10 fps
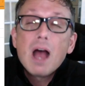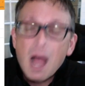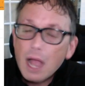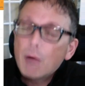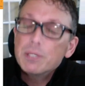
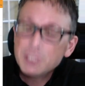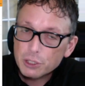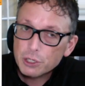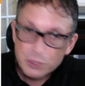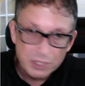I always
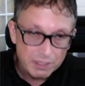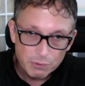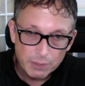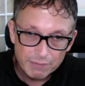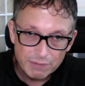encourage you to give
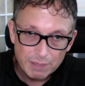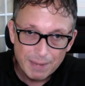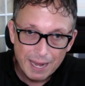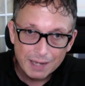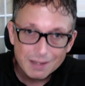direct
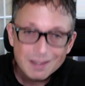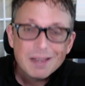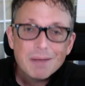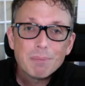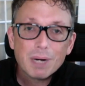feedback.
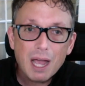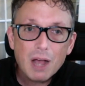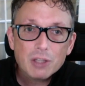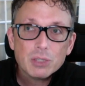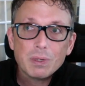But I
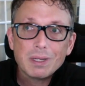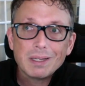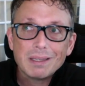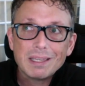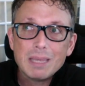also want to
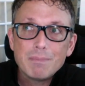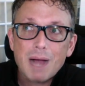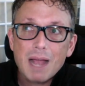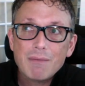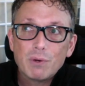keep
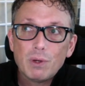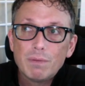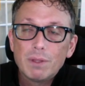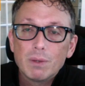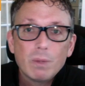mindful
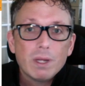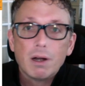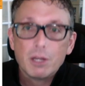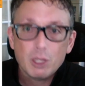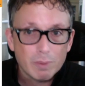that we are
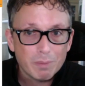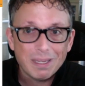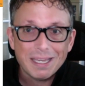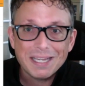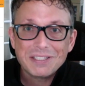human
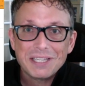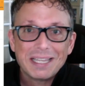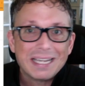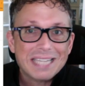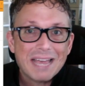beings that
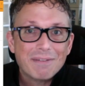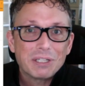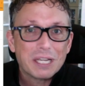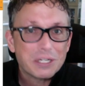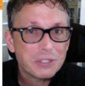like to have a
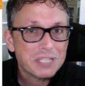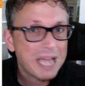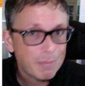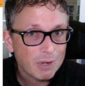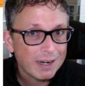little extra
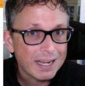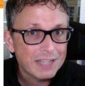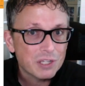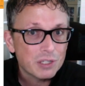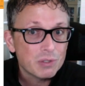time on our hands
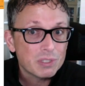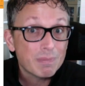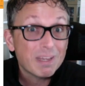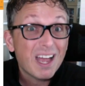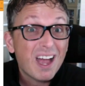to do
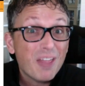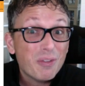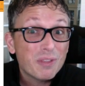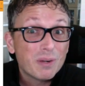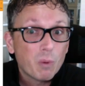something
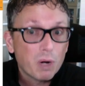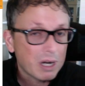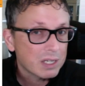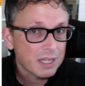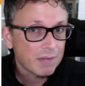other than work
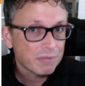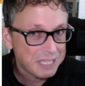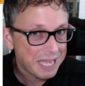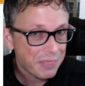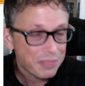ourselves to
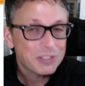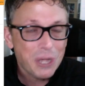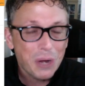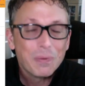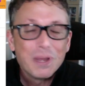death.
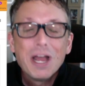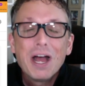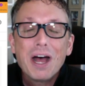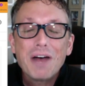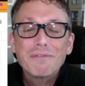So
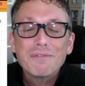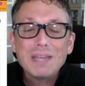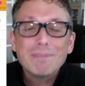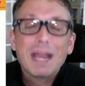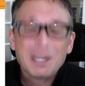a
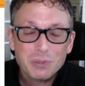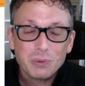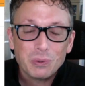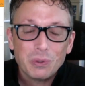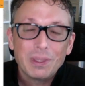feedback
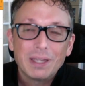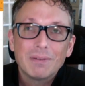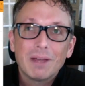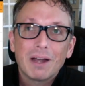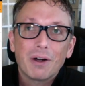tool
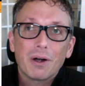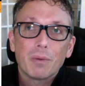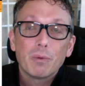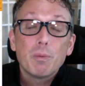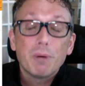or a
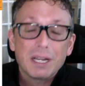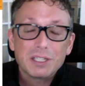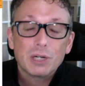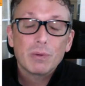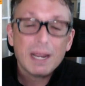rubric is
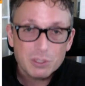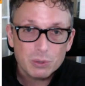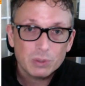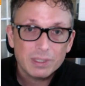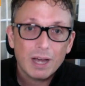a great
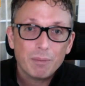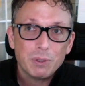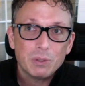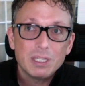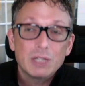tool to help
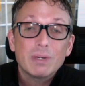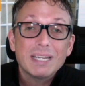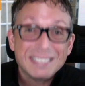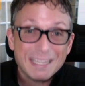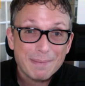you
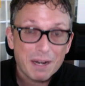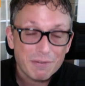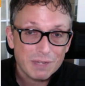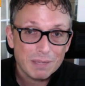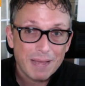decrease the amount of
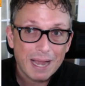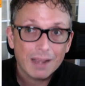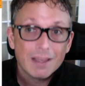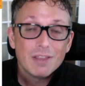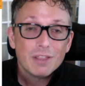feedback
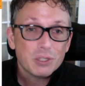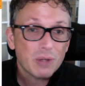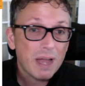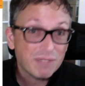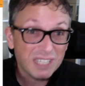that you'll
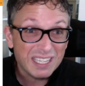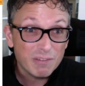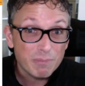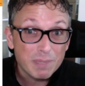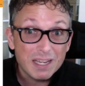have to
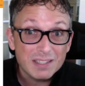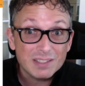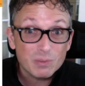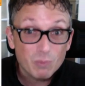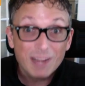give because
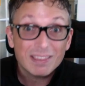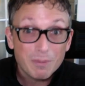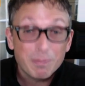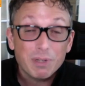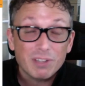it's right there
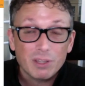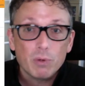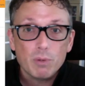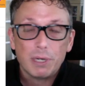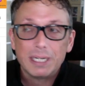built in the
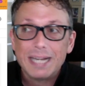rubric.